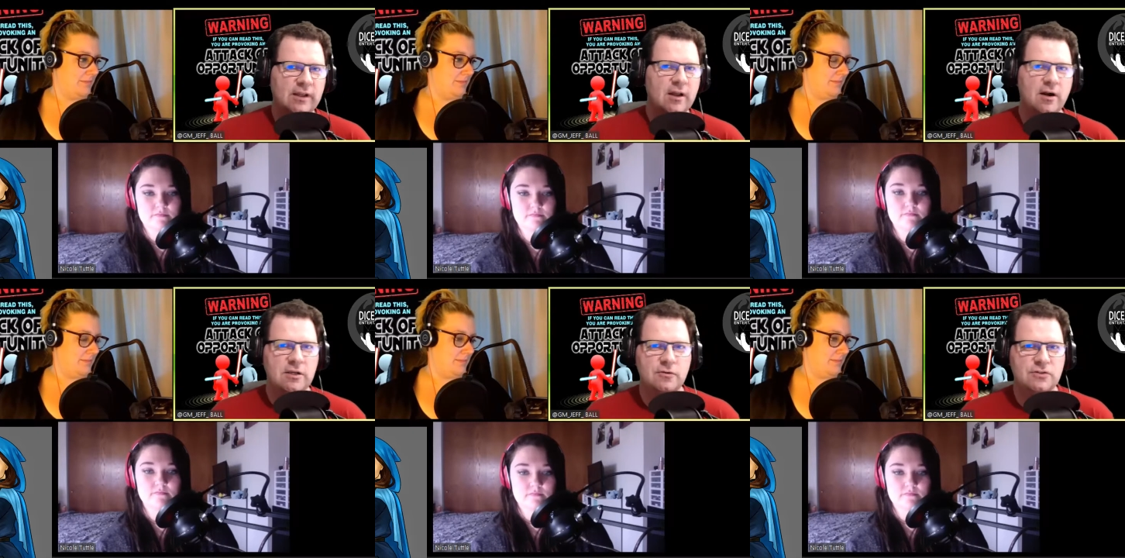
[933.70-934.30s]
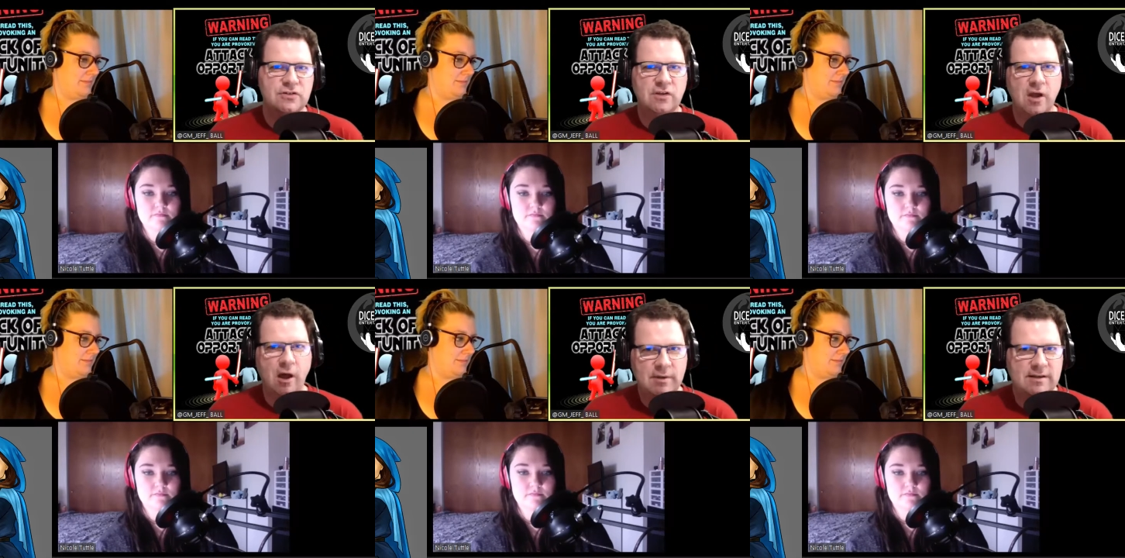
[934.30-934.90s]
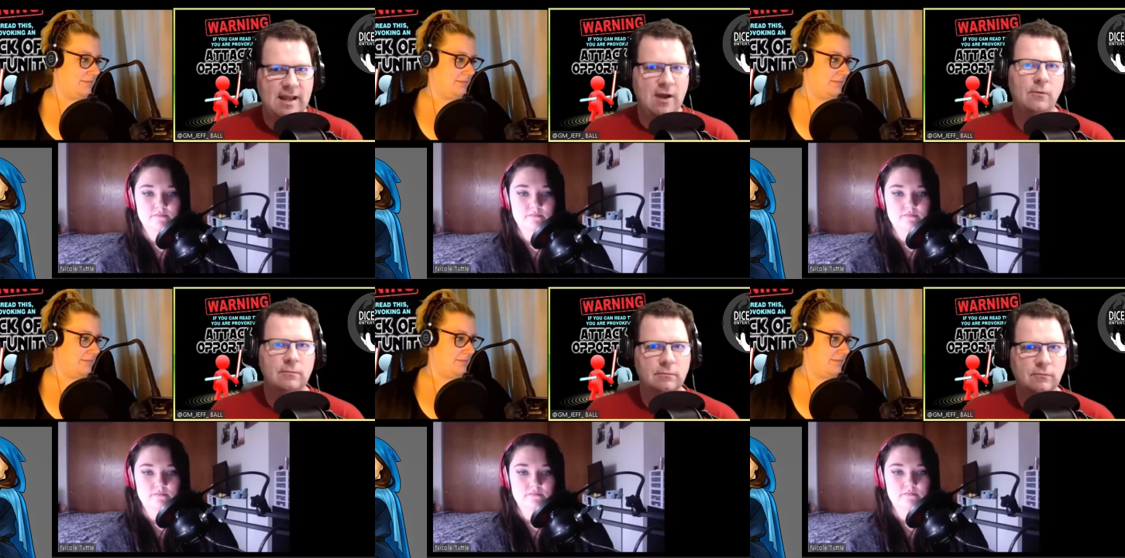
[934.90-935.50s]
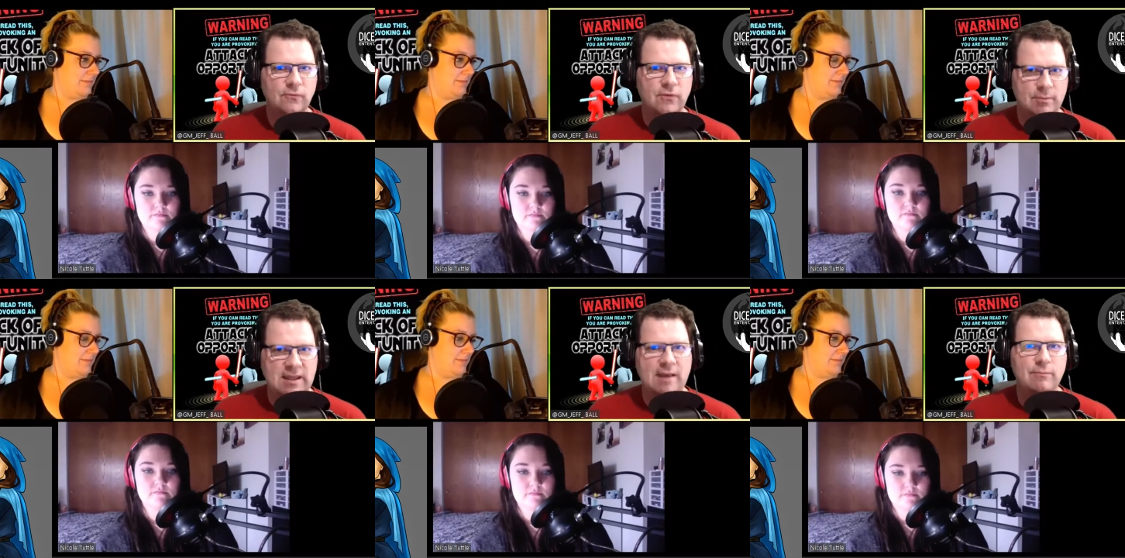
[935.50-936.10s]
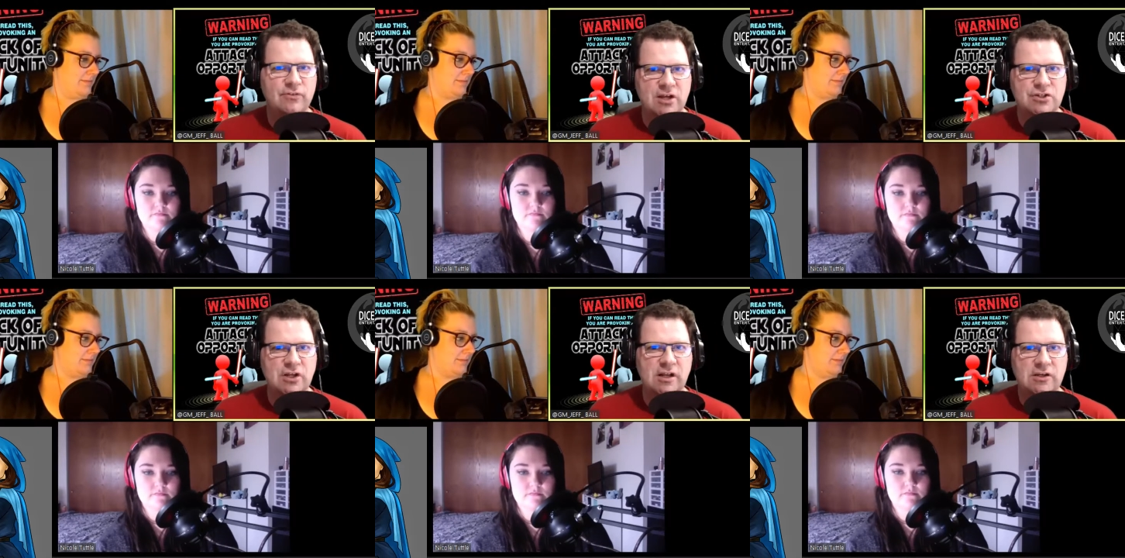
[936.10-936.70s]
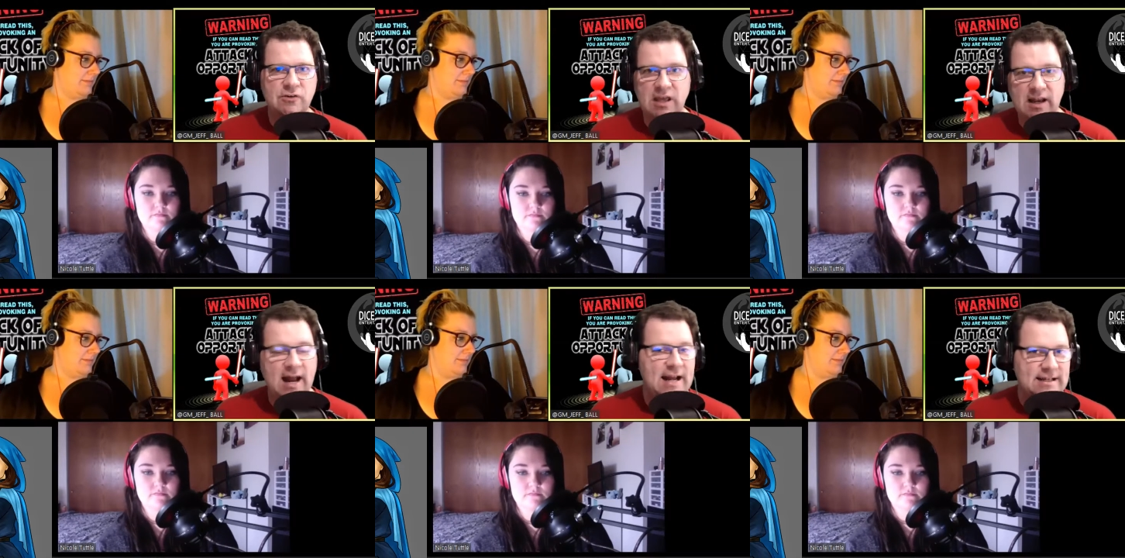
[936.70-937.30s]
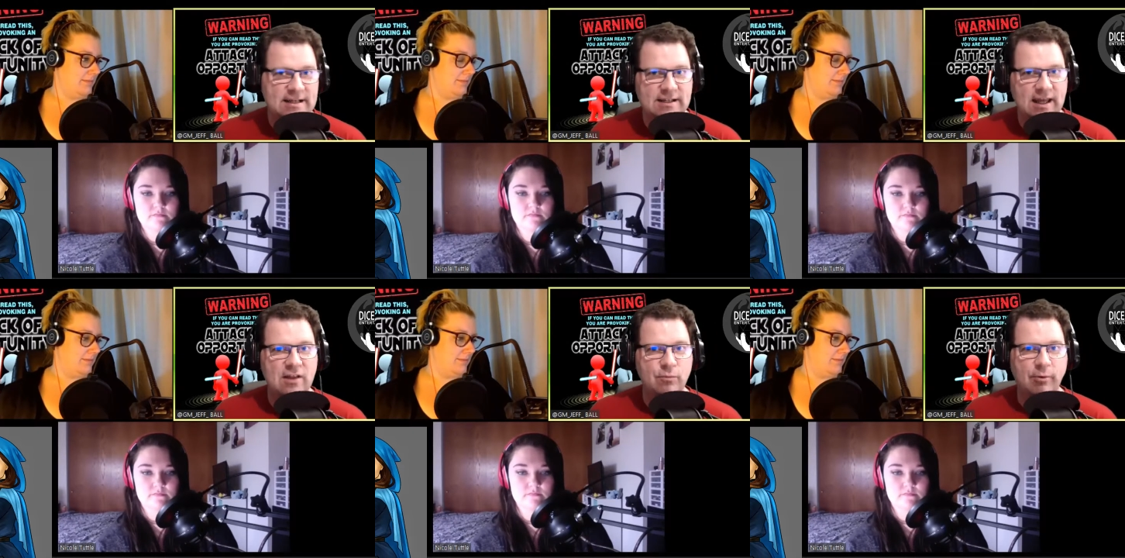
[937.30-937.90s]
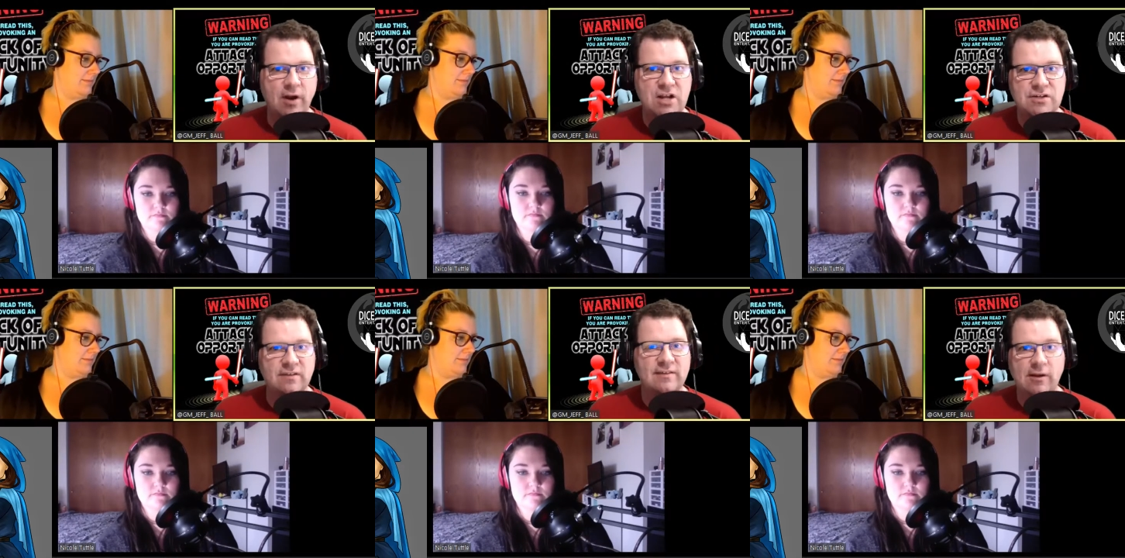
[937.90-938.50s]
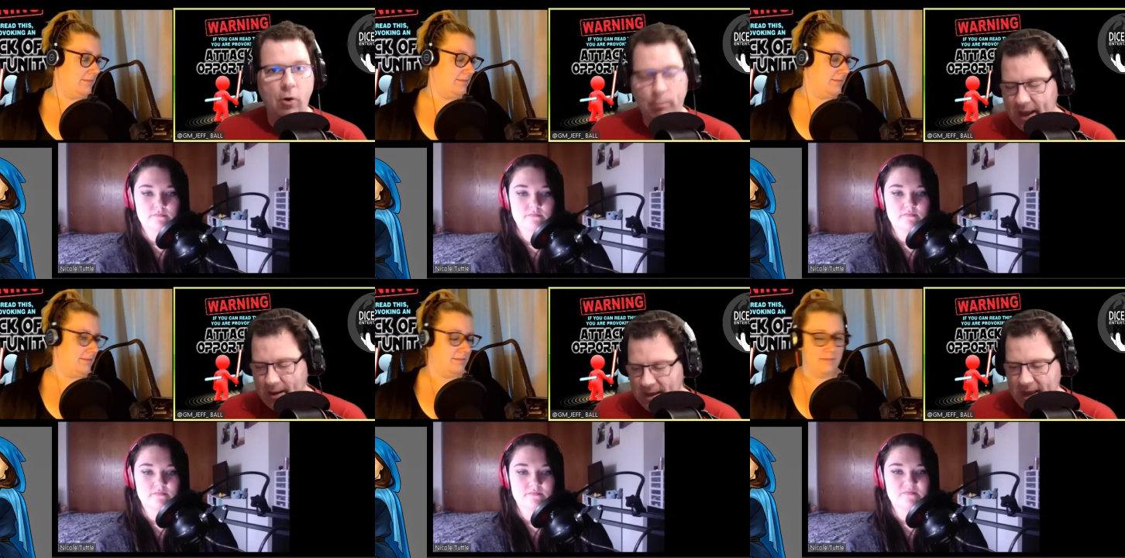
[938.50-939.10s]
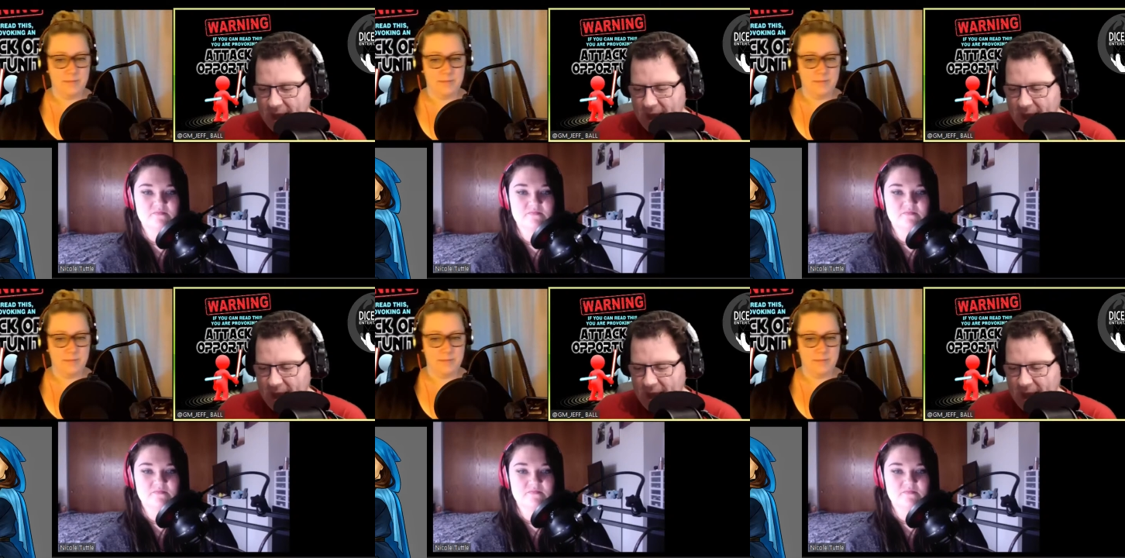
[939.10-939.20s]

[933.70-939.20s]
Speaker 1: Like, are you just coming down from a game session and you get an idea and you get inspiration. It's like, oh, bam.